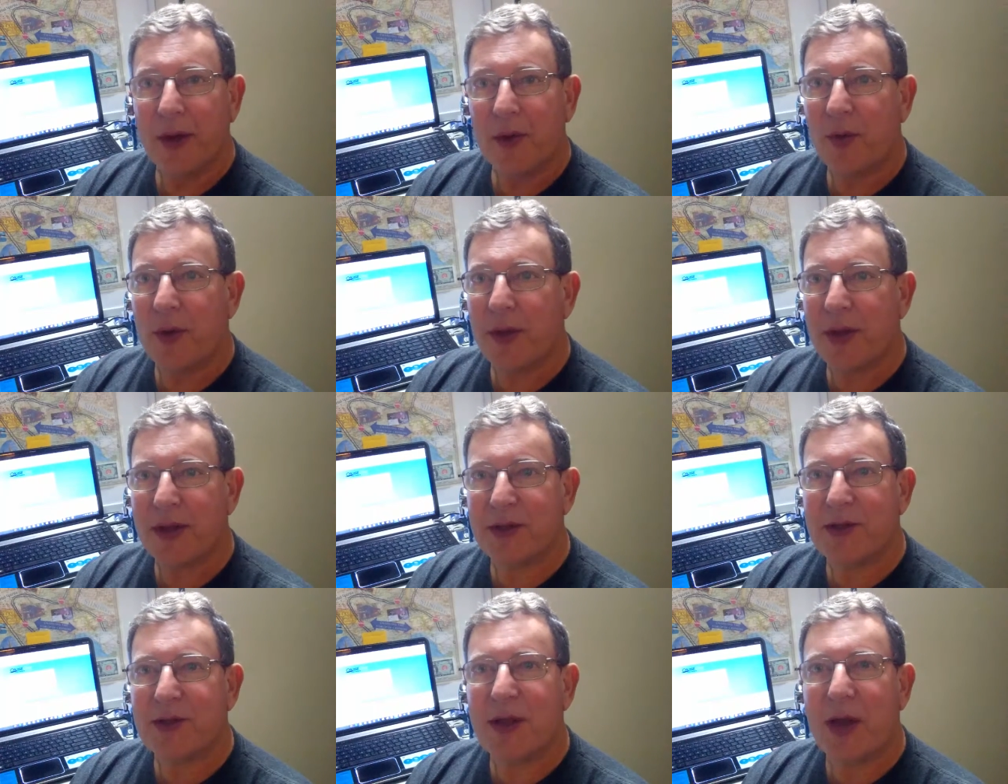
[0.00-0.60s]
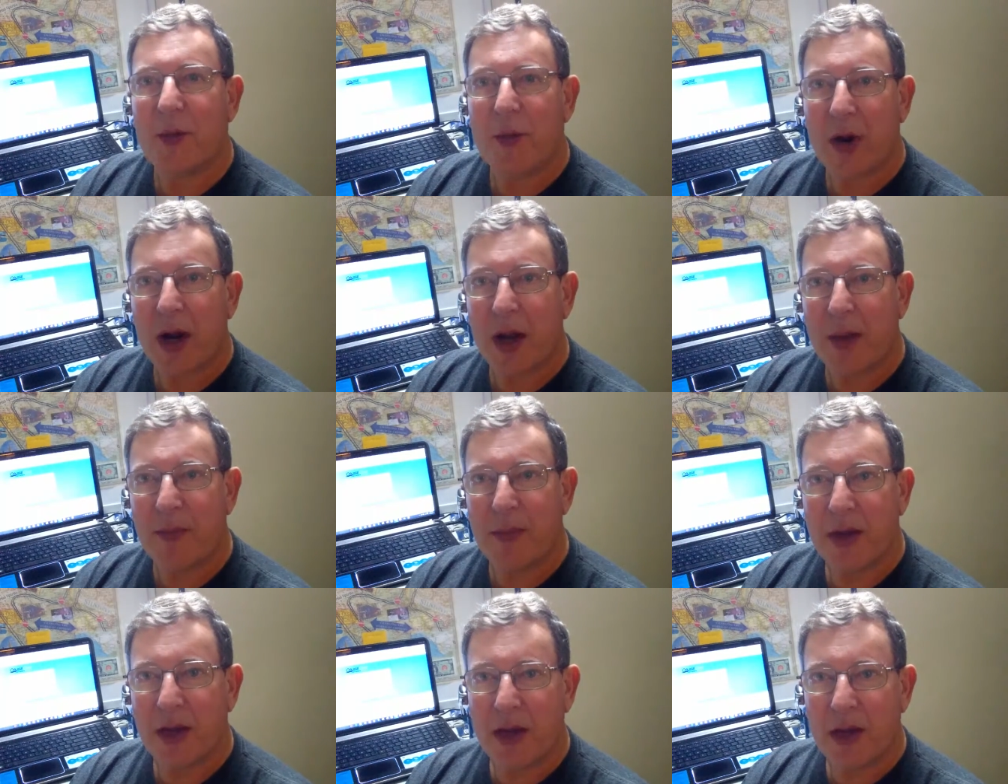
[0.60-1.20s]
Well, that's not what
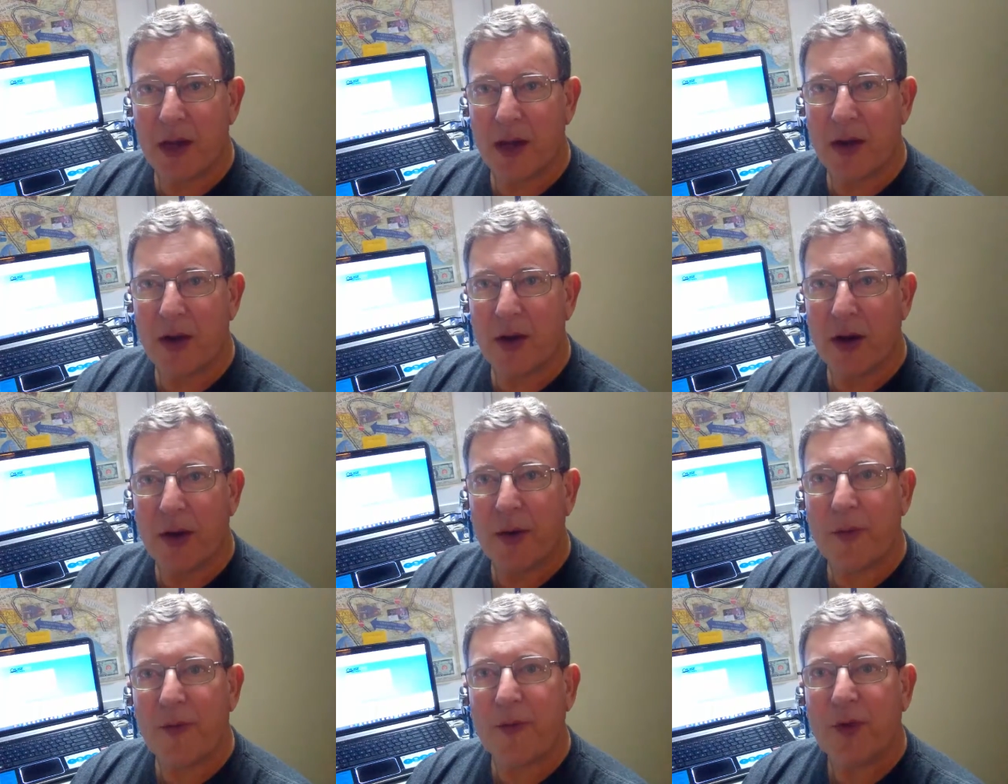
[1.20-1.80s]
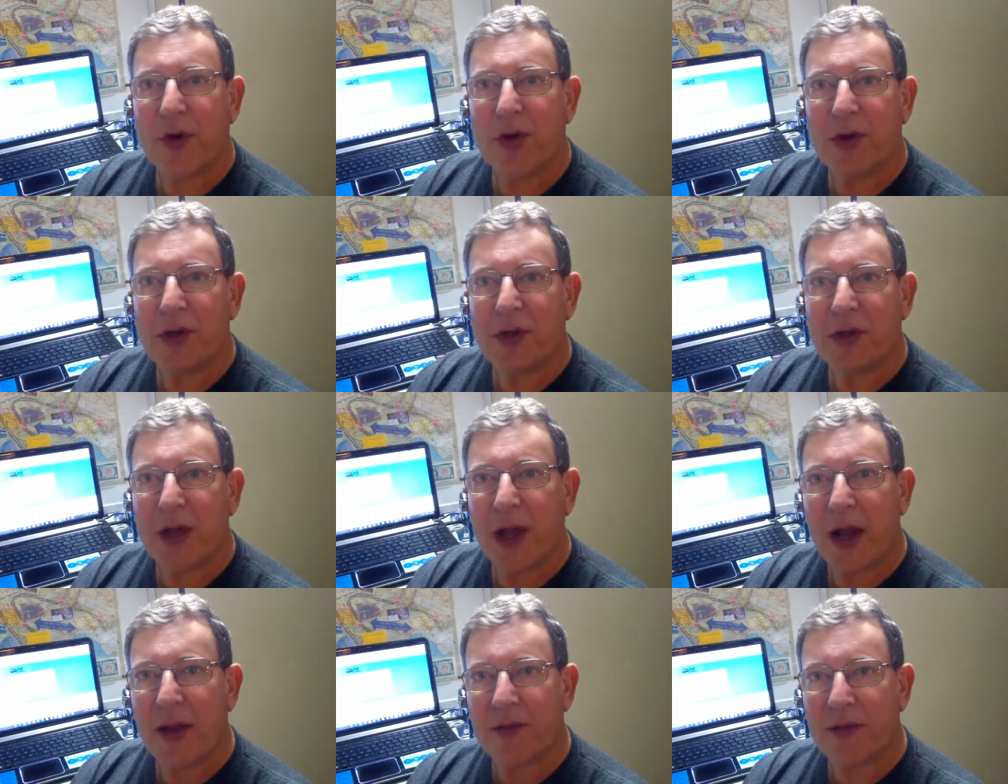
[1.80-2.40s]
I'm meaning here. For
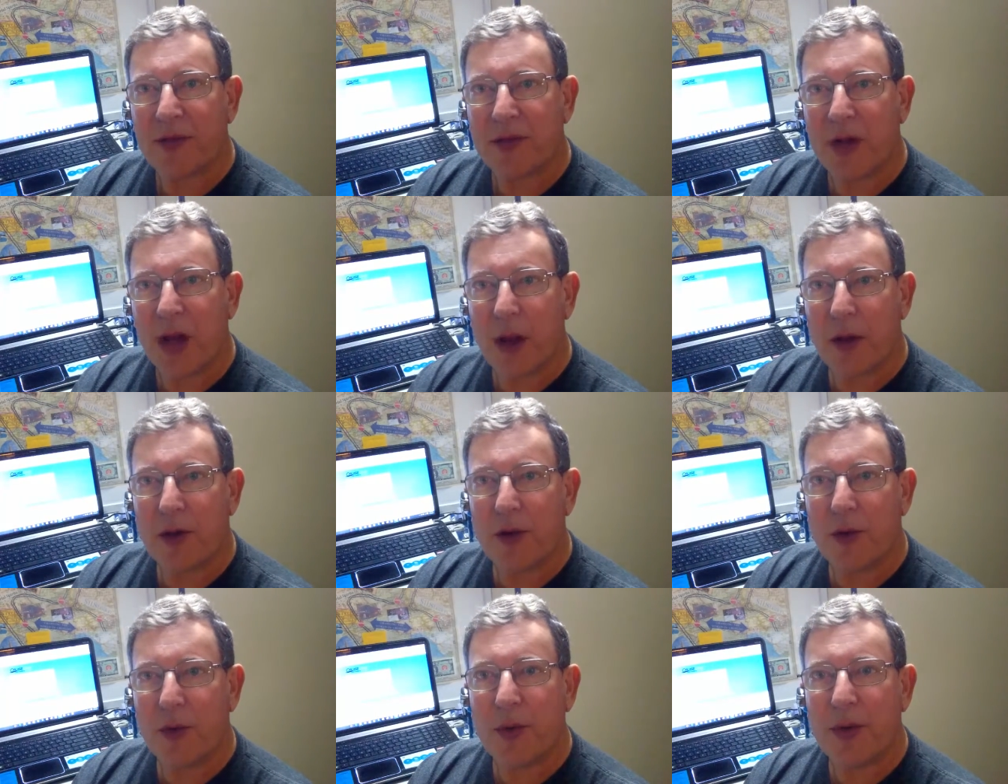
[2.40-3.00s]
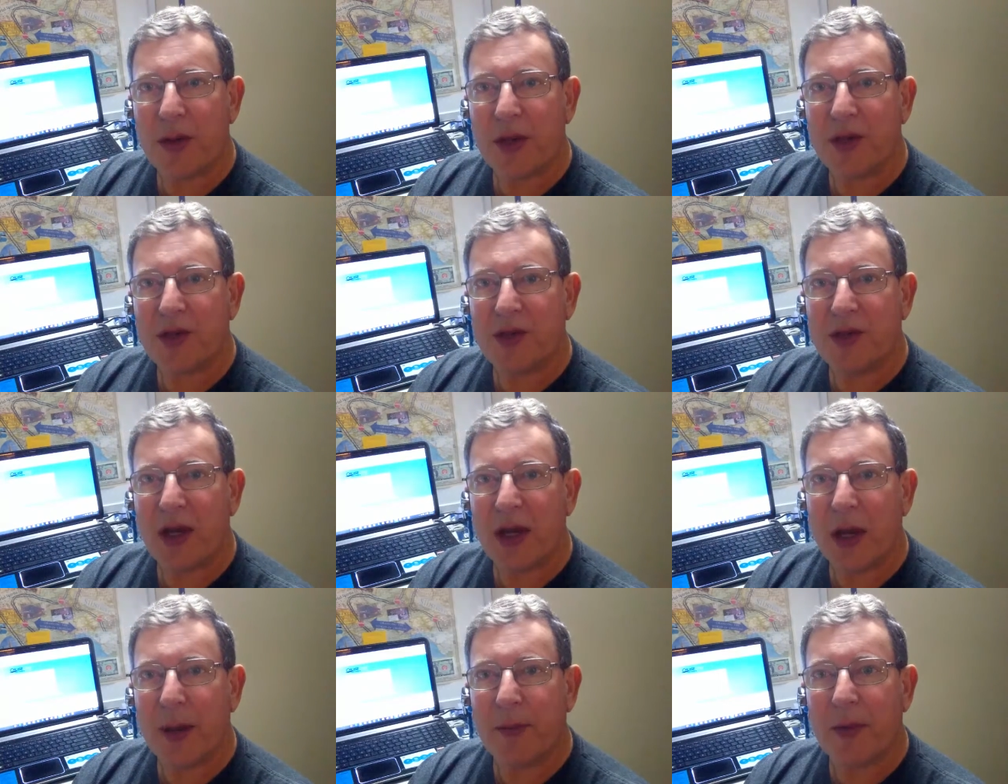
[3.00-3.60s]
your lifestyle, you know, with
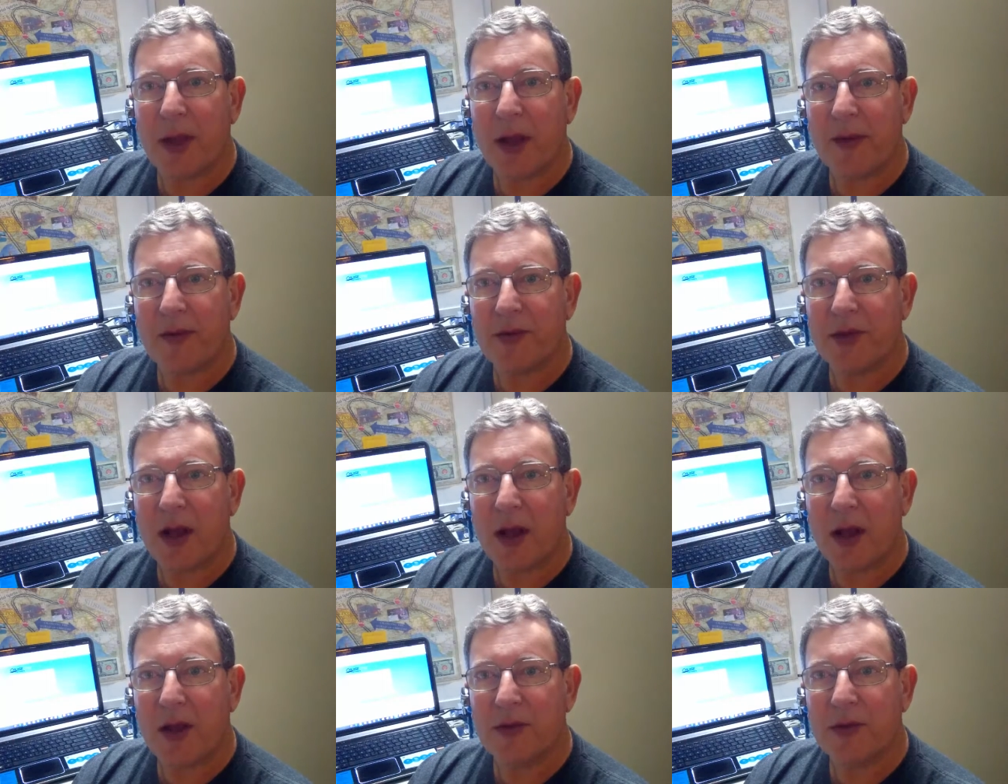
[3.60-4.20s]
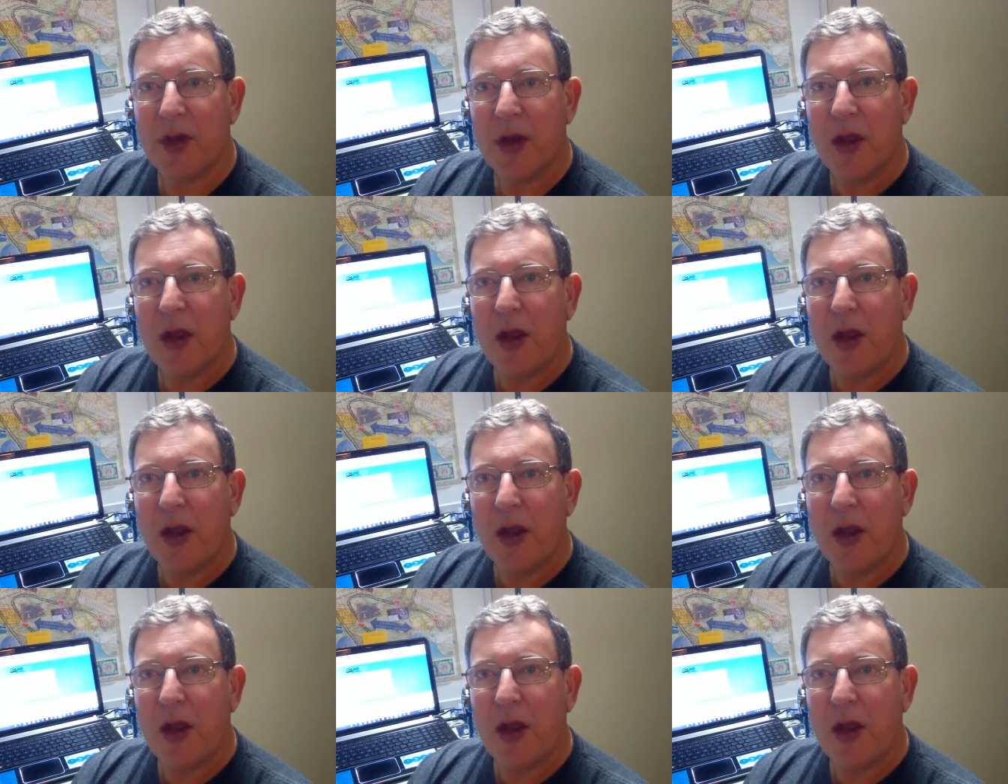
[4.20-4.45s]
ECNM lifestyles,